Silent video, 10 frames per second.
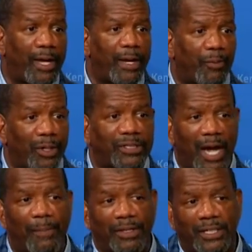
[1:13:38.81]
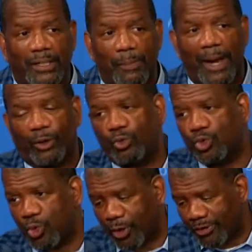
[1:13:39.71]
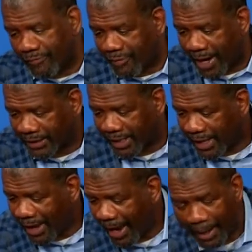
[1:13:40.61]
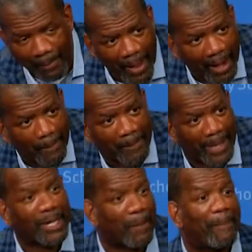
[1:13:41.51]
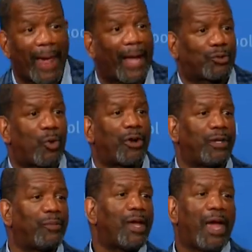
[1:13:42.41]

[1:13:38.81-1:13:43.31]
And at one time, I think the Michael Jordan effect had a big impact on it.